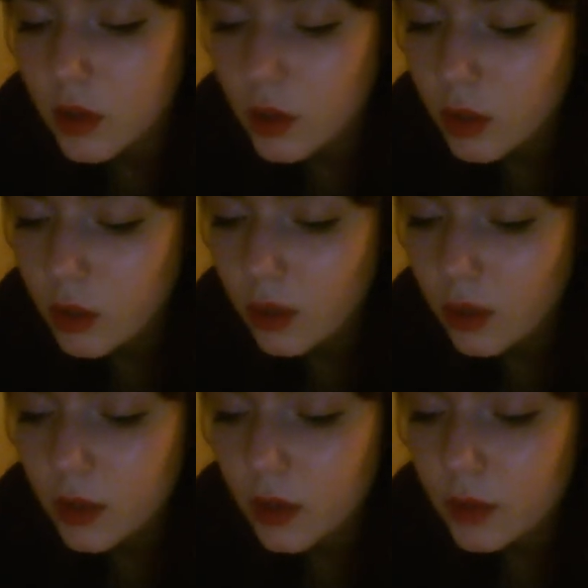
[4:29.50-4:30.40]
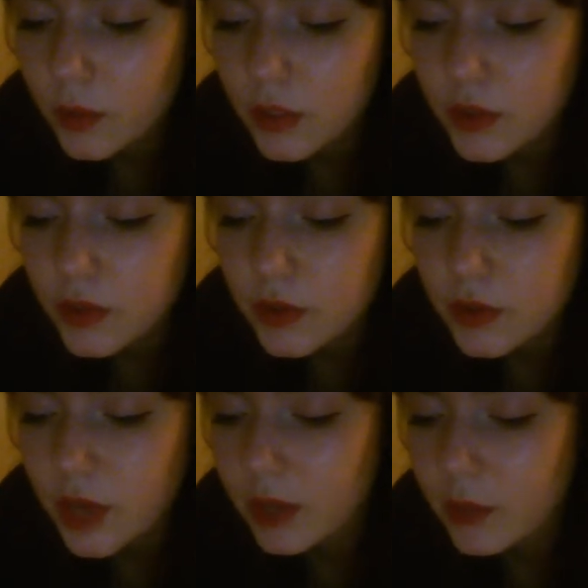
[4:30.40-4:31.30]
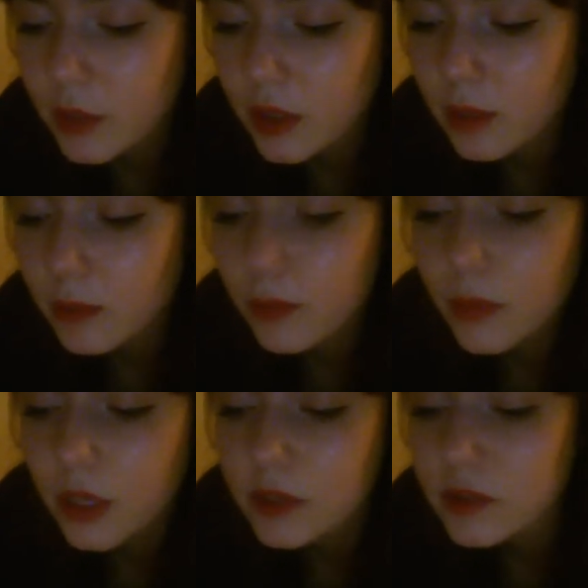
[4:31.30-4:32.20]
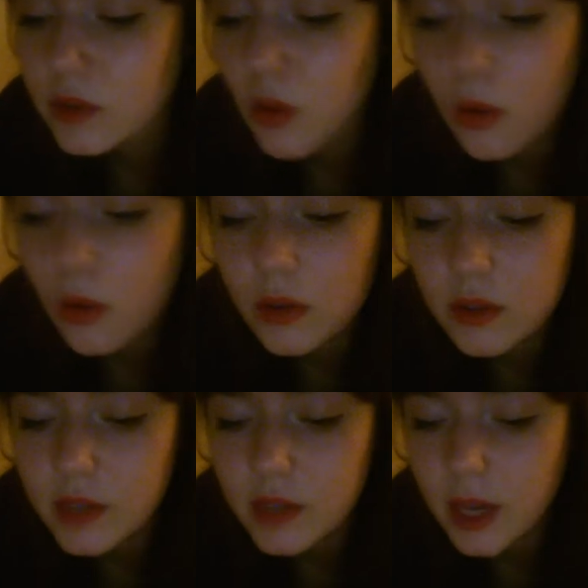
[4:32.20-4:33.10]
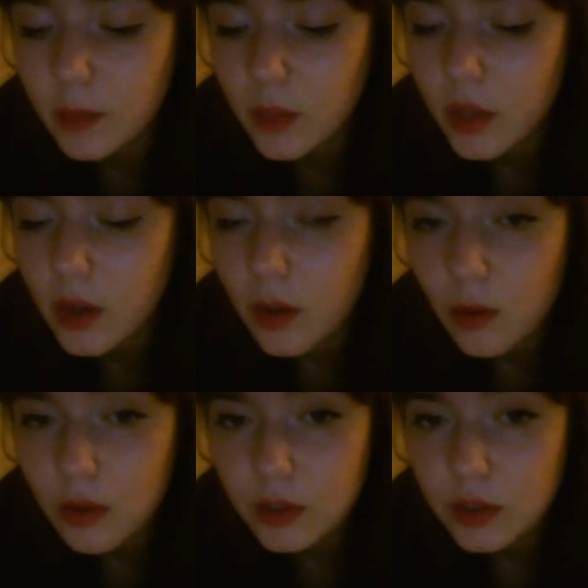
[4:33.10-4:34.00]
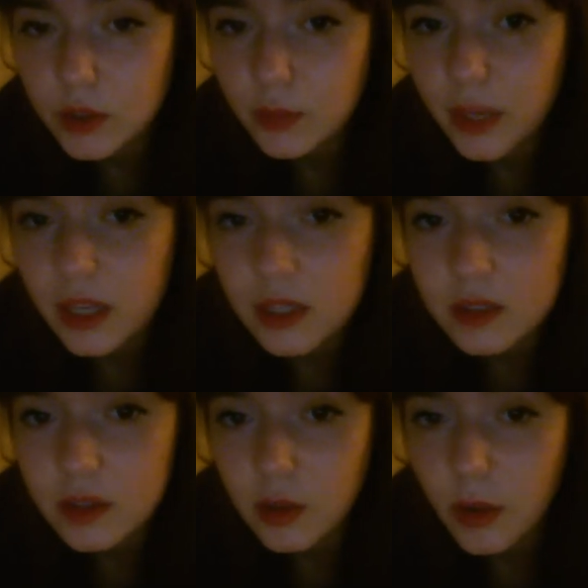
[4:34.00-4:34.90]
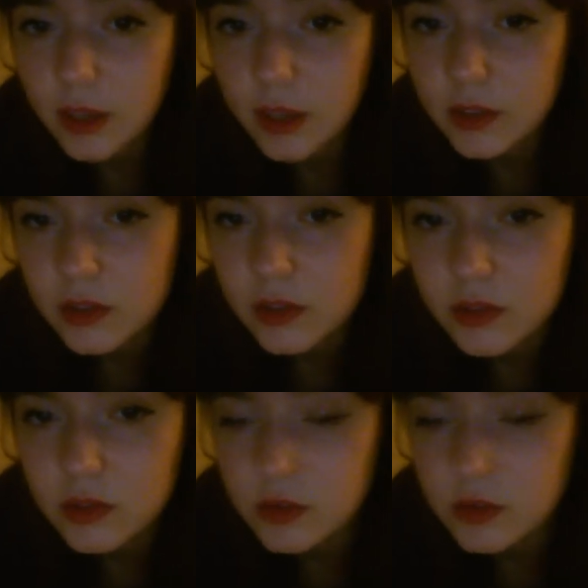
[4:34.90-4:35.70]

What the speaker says: who had not wished to dine with him, but all the same wanted to make his acquaintance.